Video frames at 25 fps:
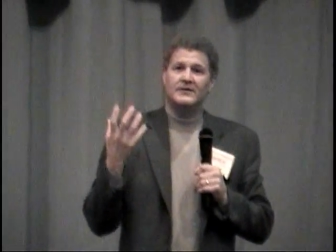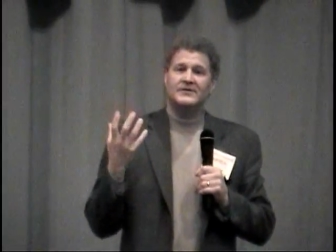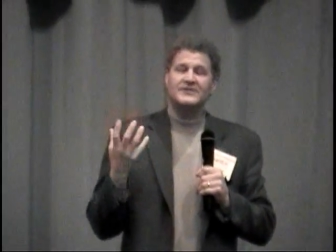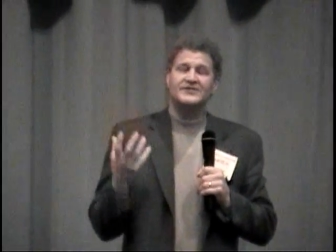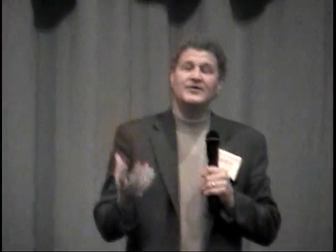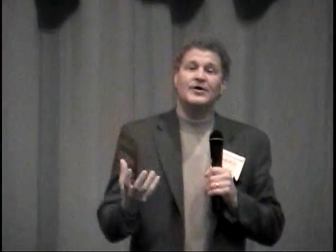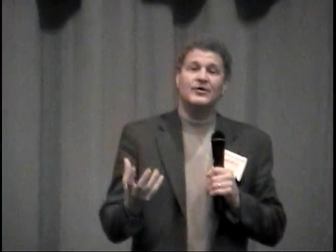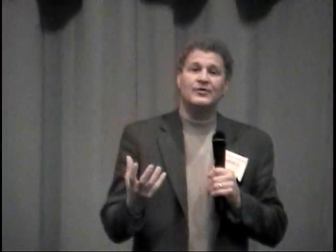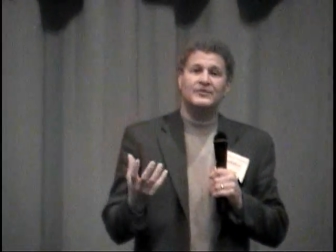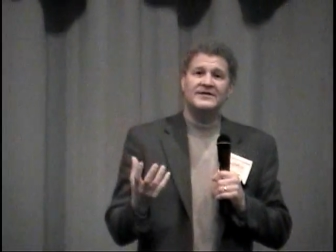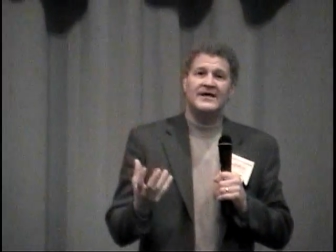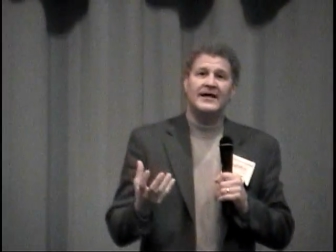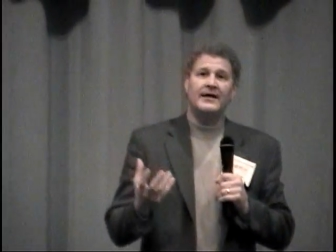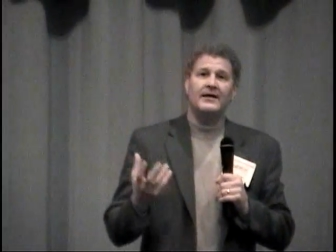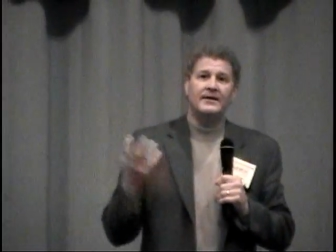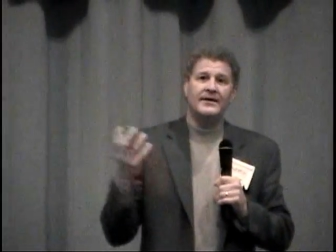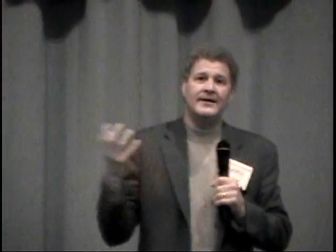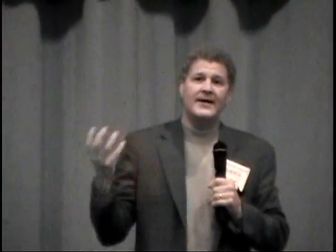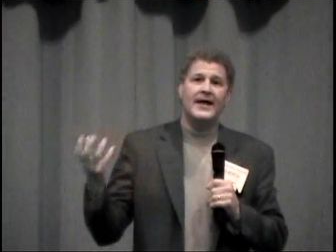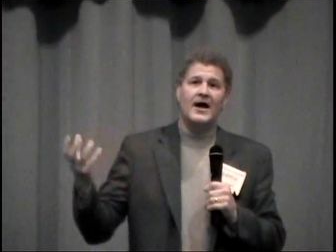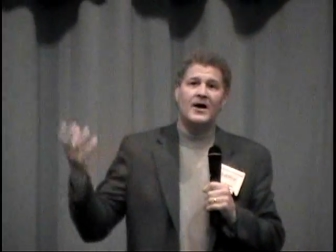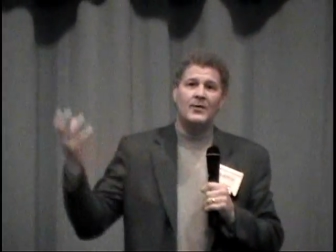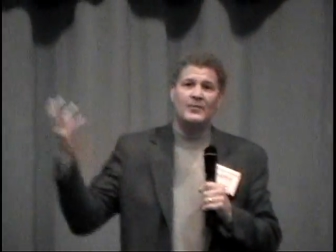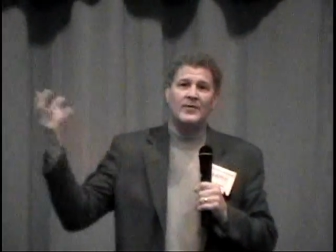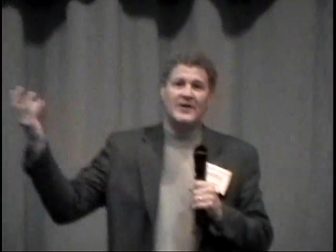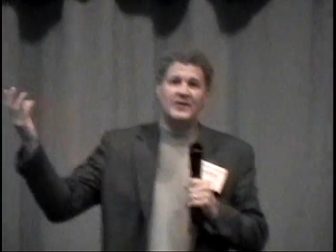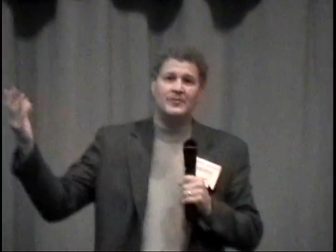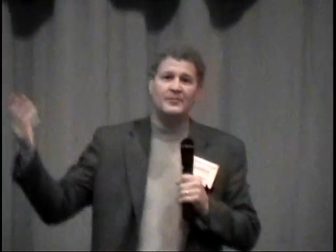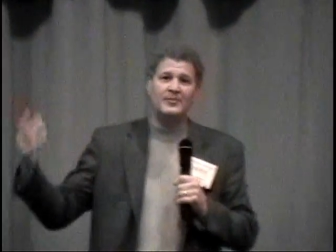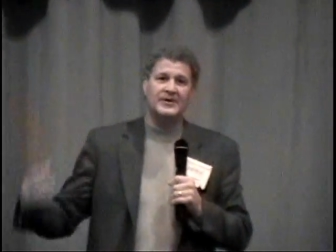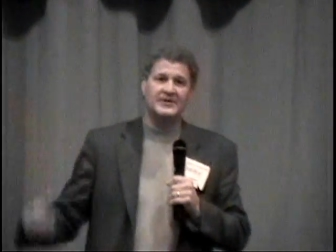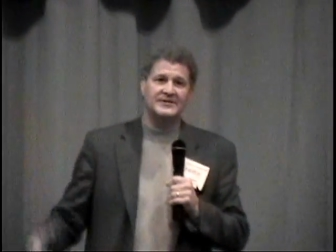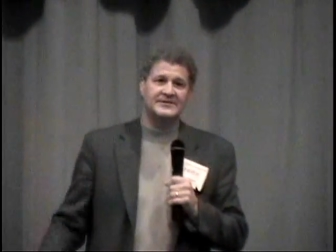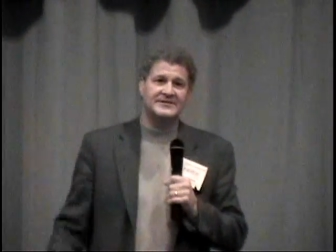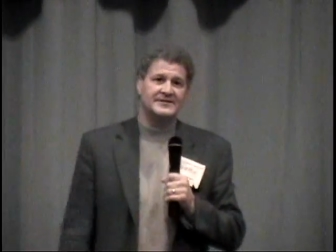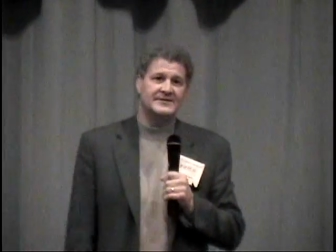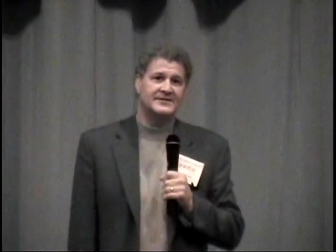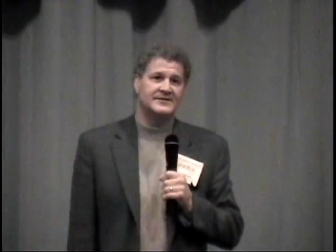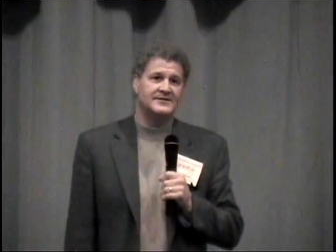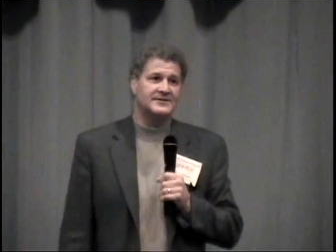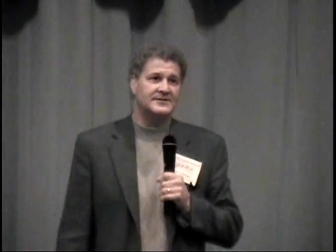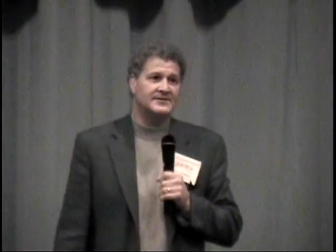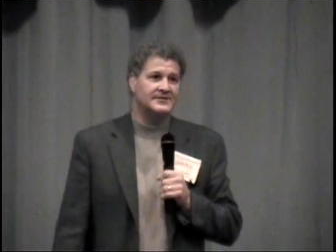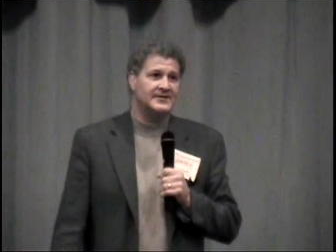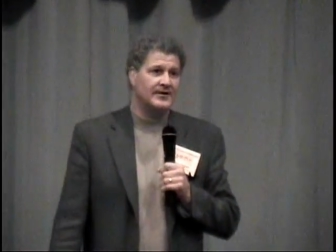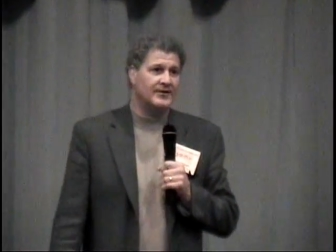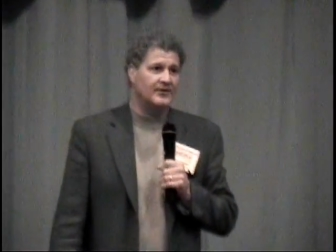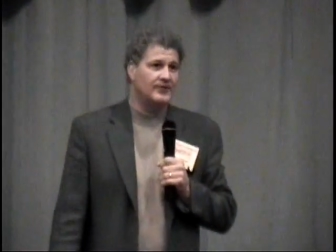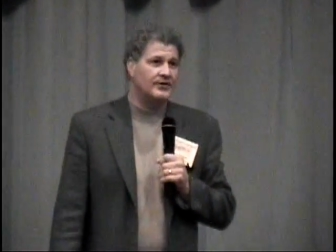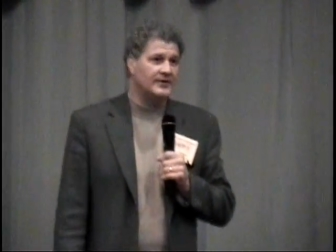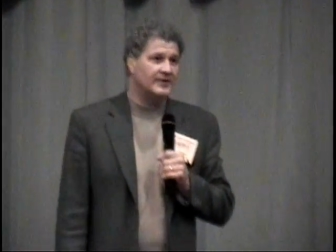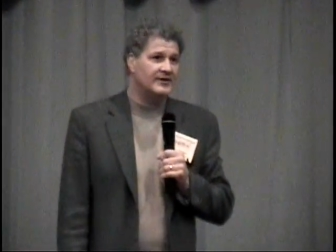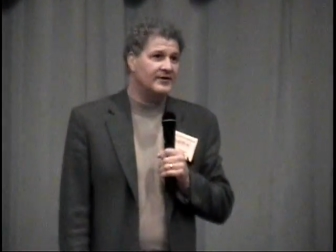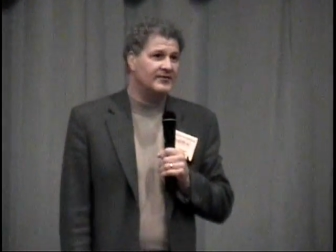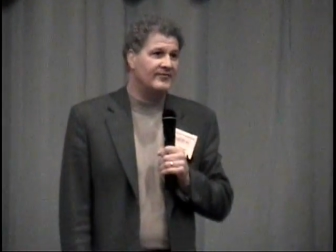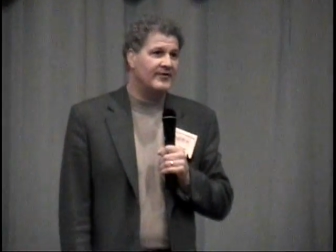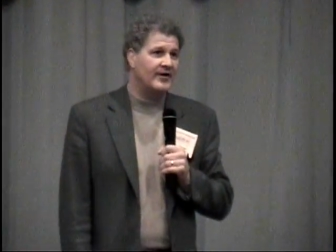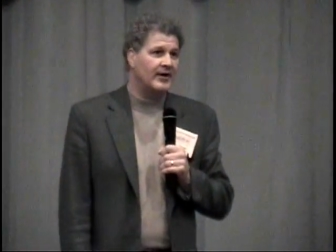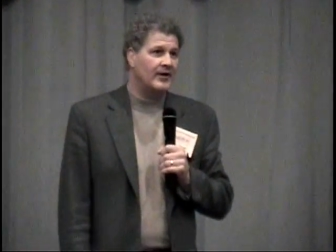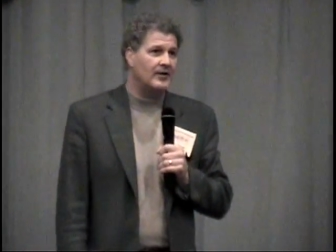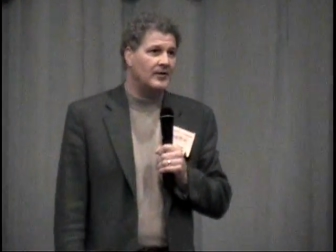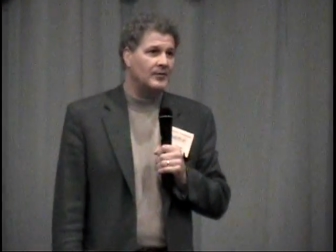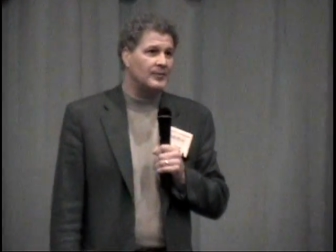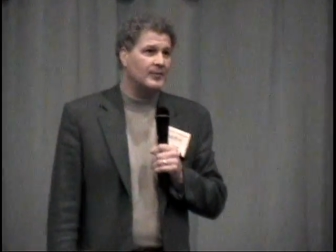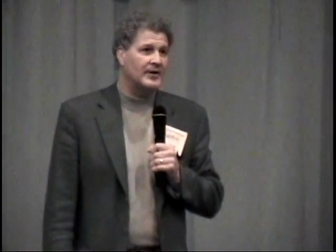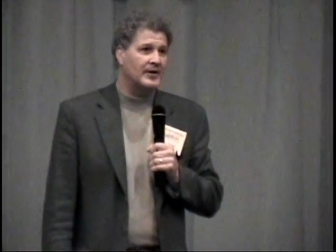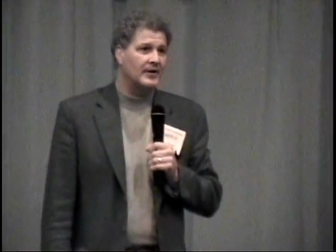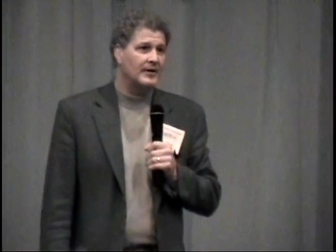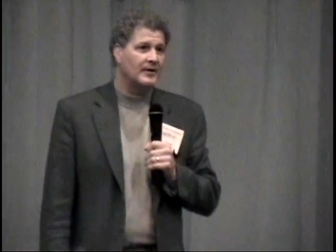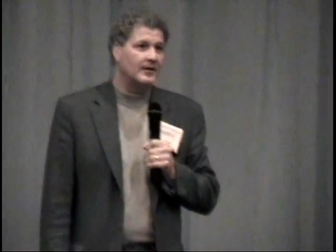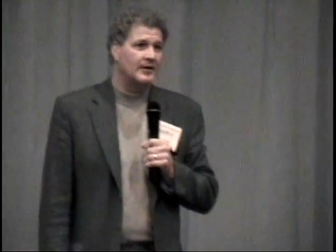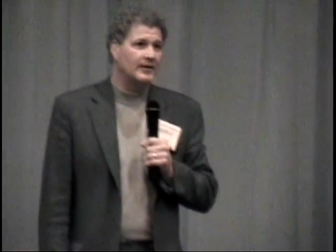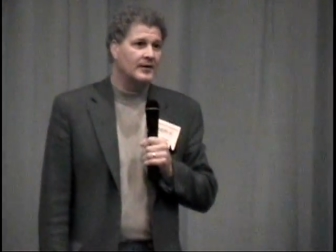it's no telling how many businesses that you can develop.